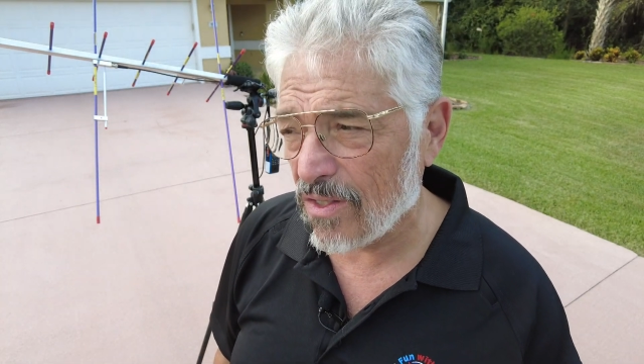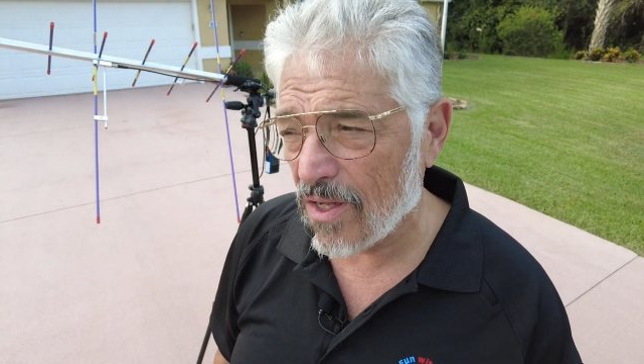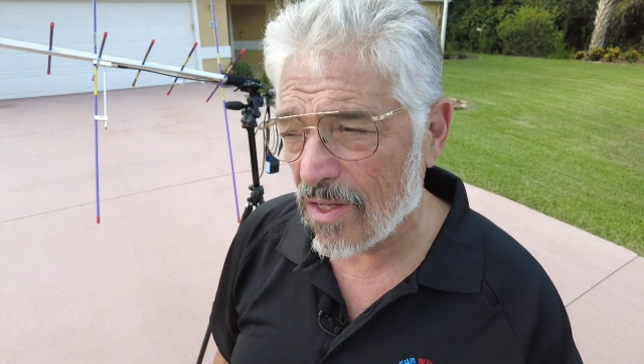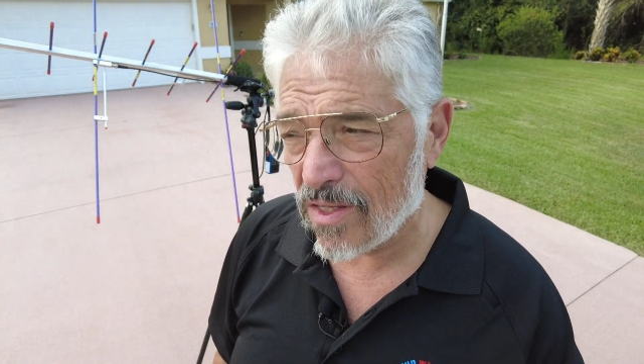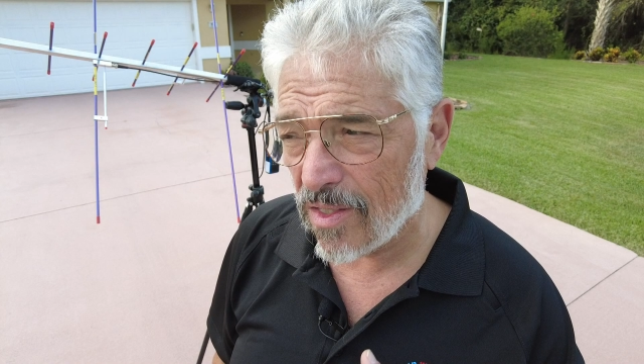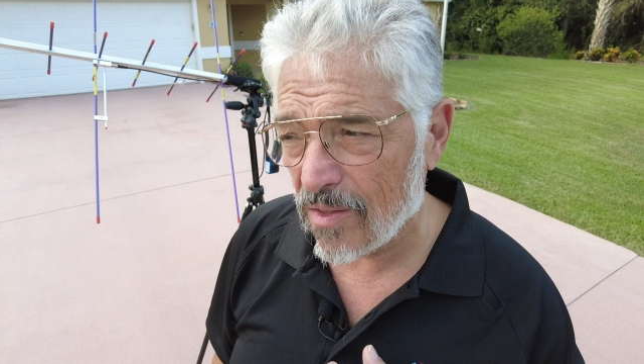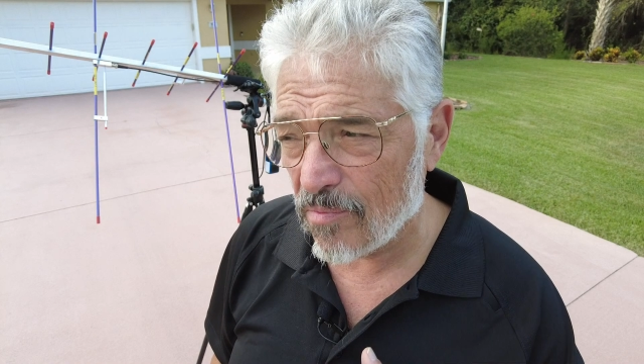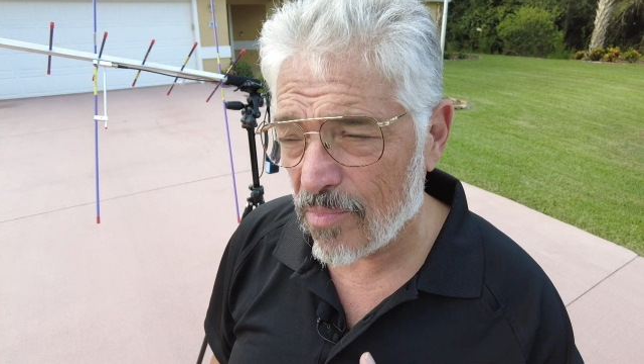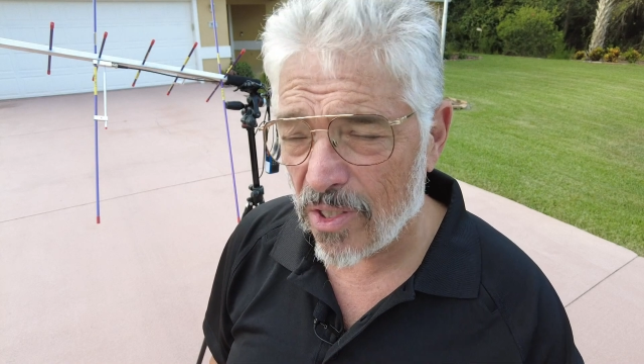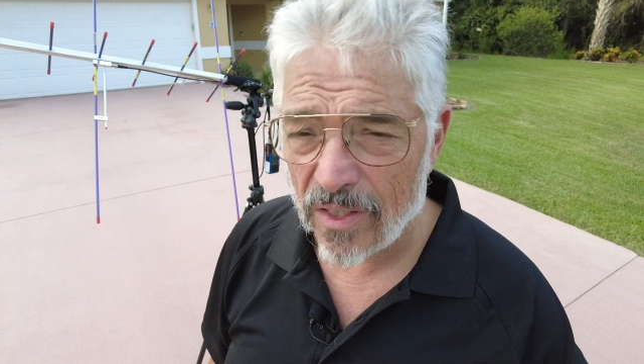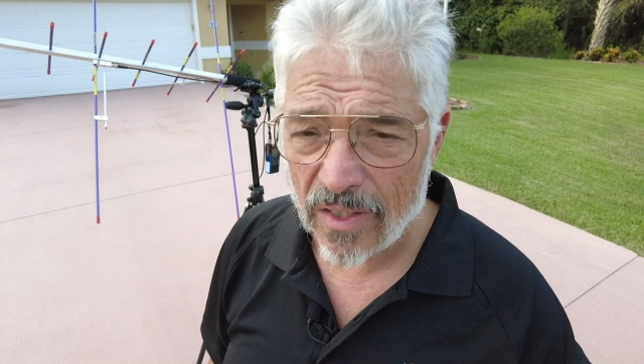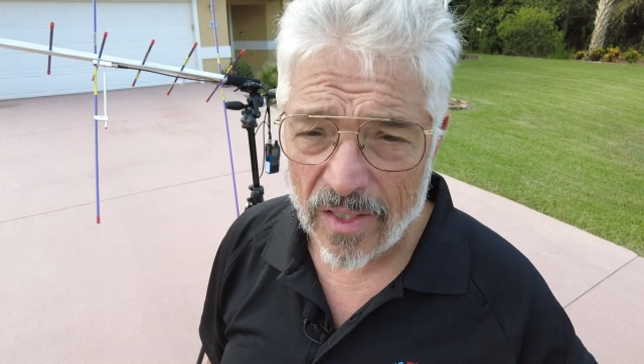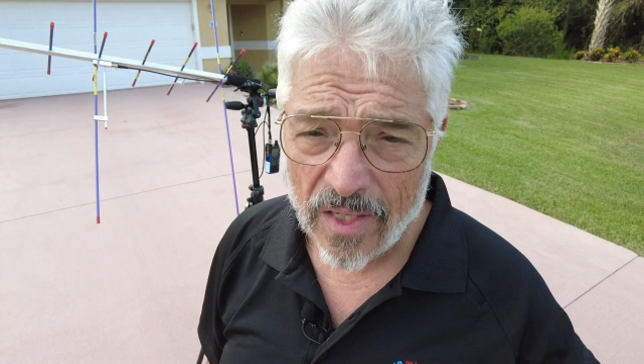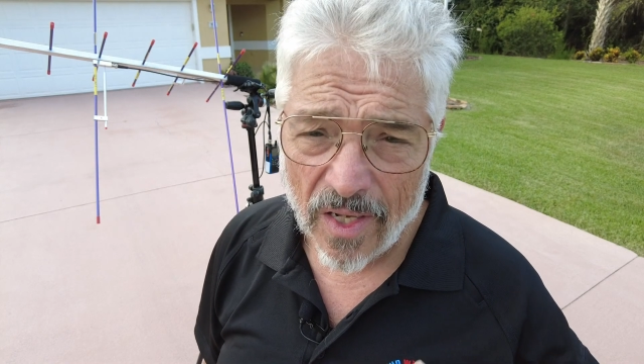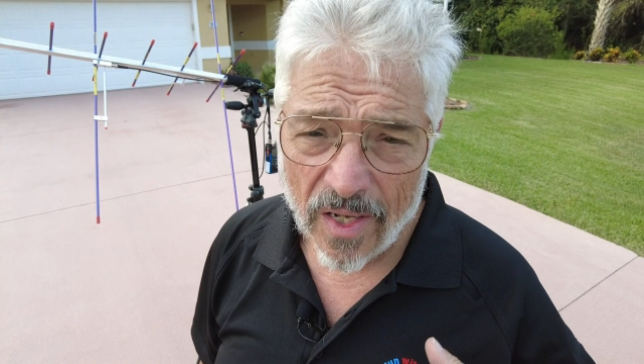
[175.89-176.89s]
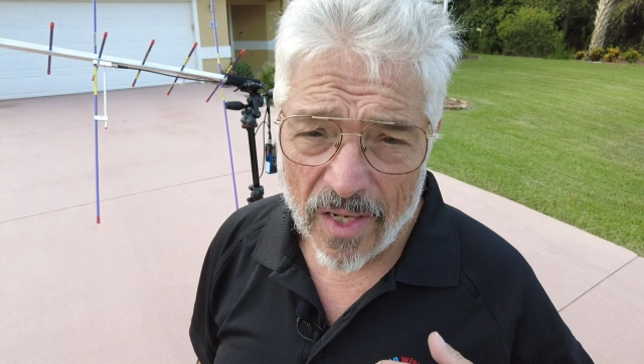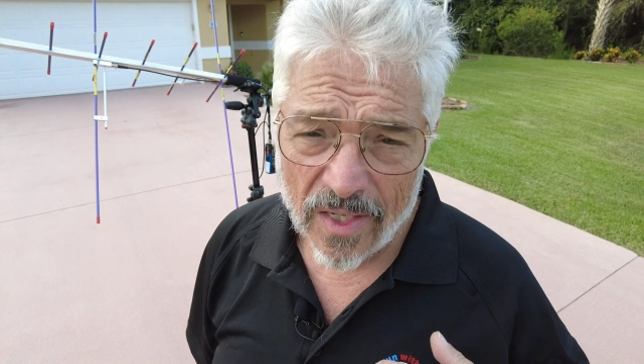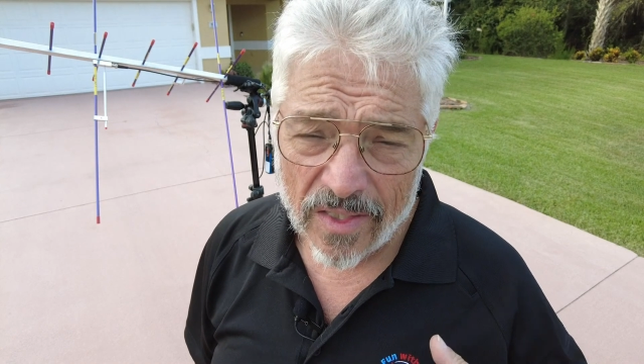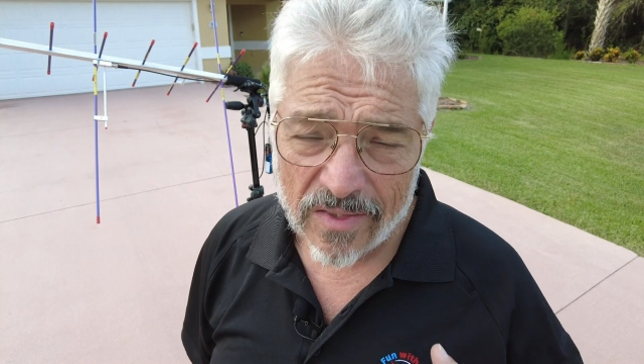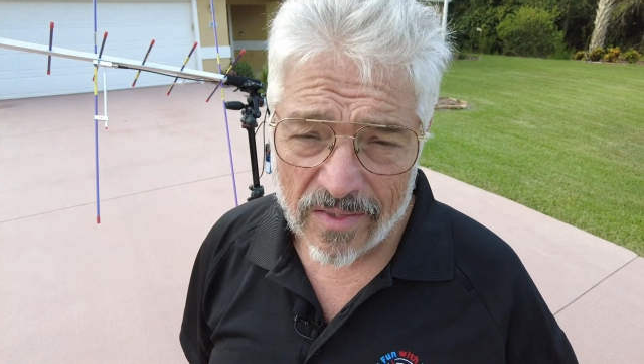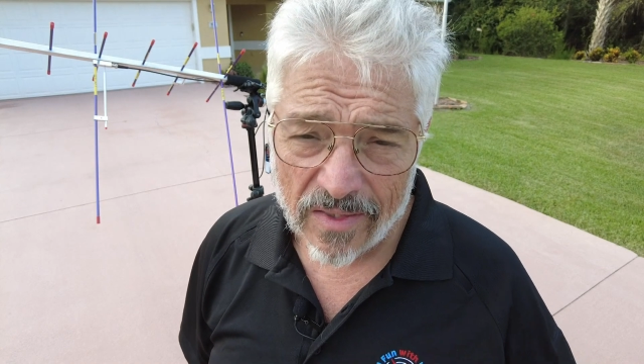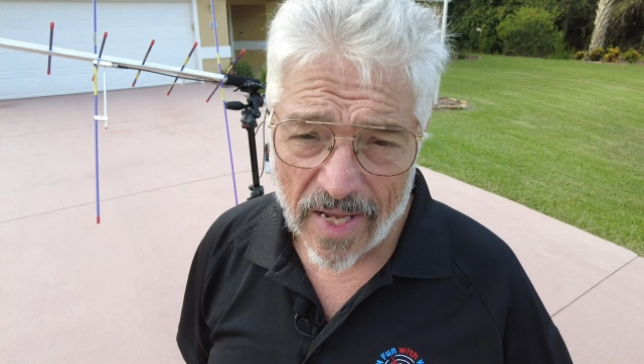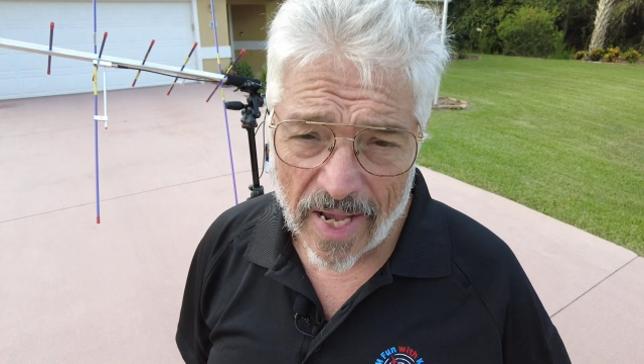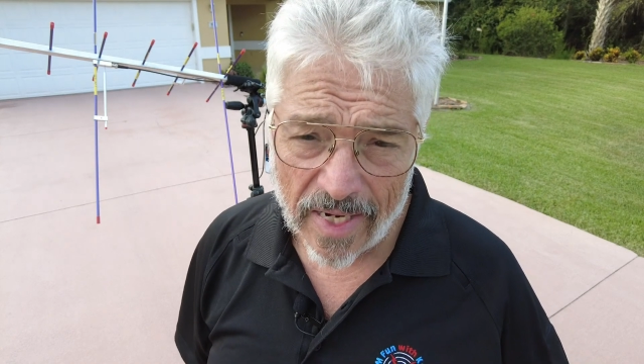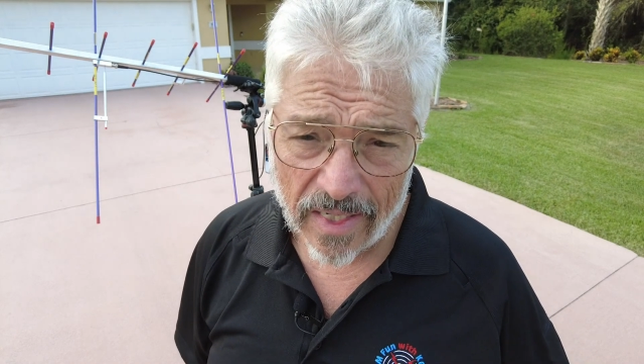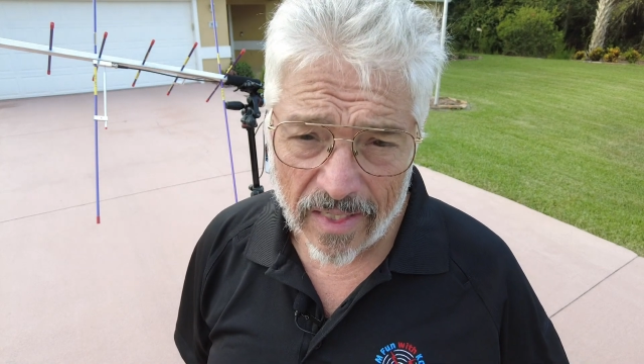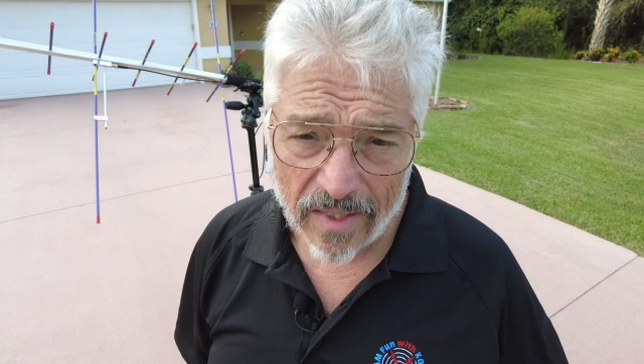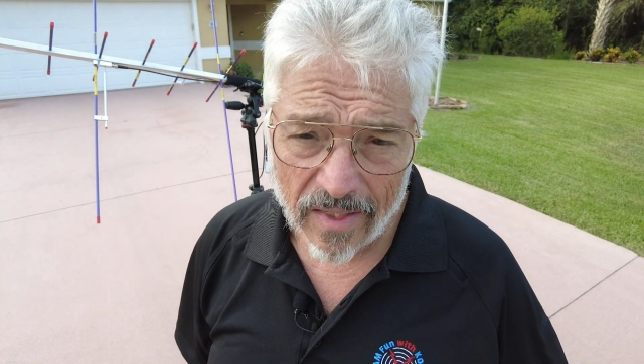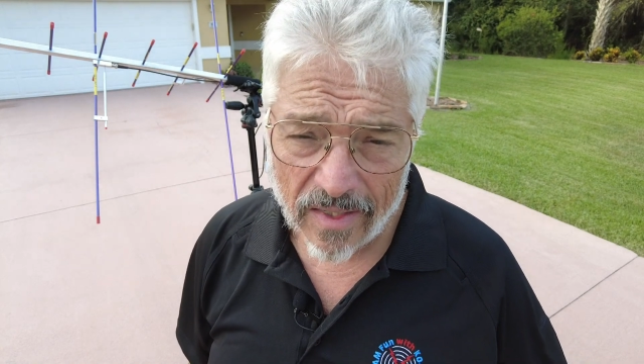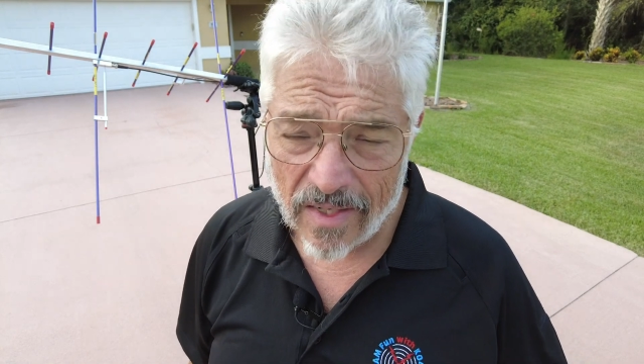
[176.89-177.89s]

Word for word: nothing but static.